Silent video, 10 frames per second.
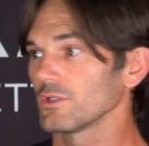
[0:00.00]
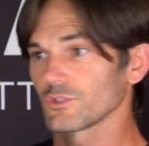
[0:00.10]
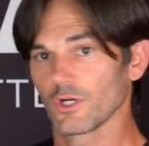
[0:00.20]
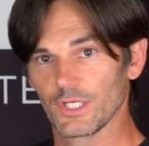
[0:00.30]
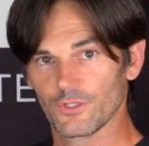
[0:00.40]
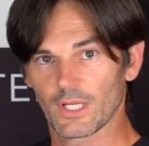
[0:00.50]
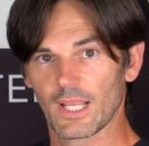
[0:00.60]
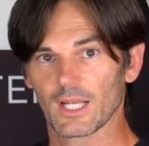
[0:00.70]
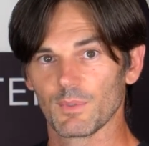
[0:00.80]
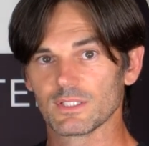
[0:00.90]
turning your
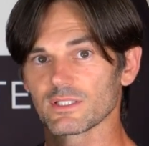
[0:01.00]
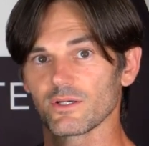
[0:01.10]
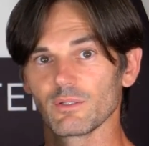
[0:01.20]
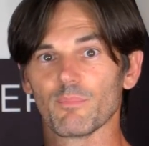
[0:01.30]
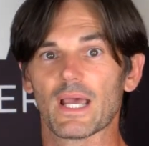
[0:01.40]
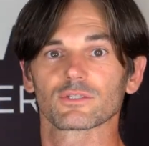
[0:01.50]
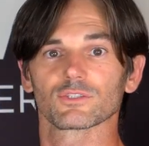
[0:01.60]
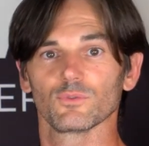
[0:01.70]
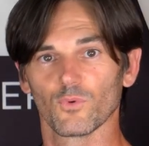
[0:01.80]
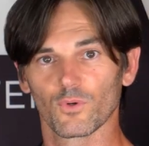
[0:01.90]
canopy, steering back
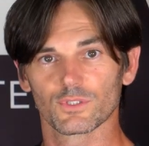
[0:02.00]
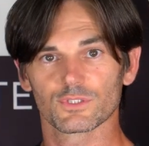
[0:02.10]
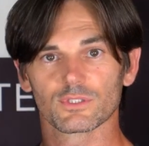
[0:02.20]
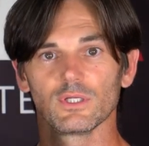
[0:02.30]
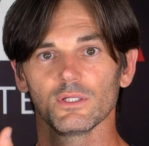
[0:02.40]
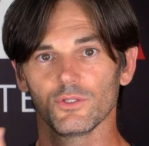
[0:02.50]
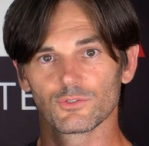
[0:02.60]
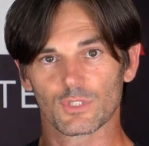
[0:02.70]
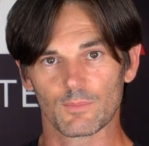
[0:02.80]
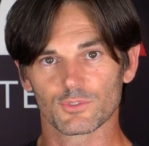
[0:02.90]
towards the
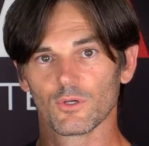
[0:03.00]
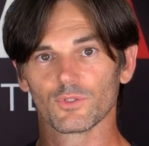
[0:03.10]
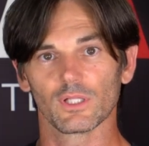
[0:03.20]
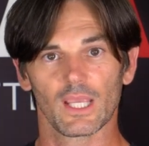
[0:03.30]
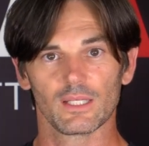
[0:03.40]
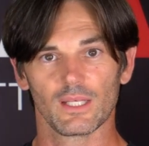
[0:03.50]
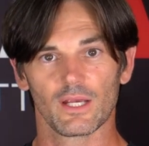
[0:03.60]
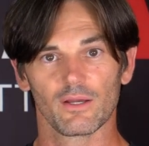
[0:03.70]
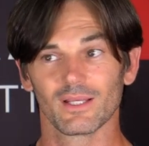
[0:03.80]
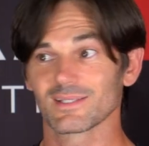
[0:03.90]
drop zone, the landing
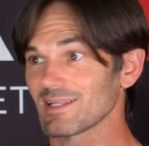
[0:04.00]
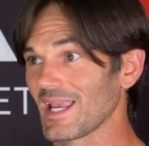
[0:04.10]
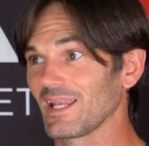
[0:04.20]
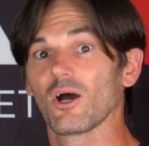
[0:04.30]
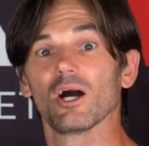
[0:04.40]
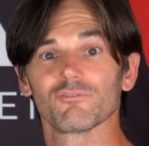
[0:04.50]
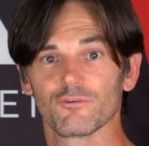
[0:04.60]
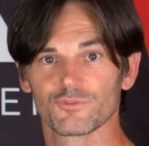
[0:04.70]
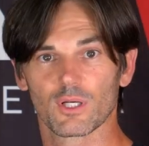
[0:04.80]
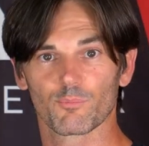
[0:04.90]
area, staying off
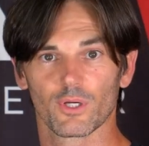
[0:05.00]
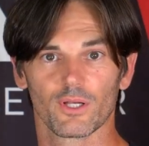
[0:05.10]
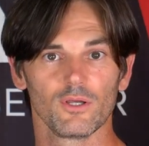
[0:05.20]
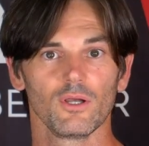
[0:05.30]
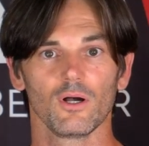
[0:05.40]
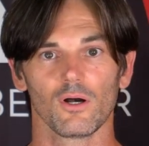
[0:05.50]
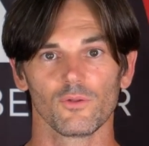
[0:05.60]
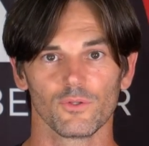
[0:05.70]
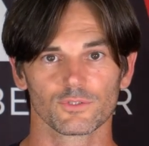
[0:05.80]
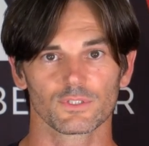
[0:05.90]
of jump run,
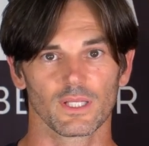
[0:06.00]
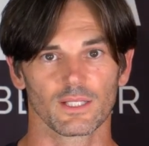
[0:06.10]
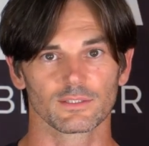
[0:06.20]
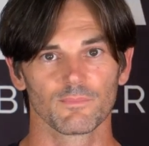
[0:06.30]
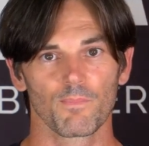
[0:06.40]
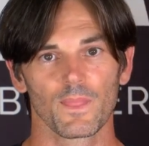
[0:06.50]
all those things.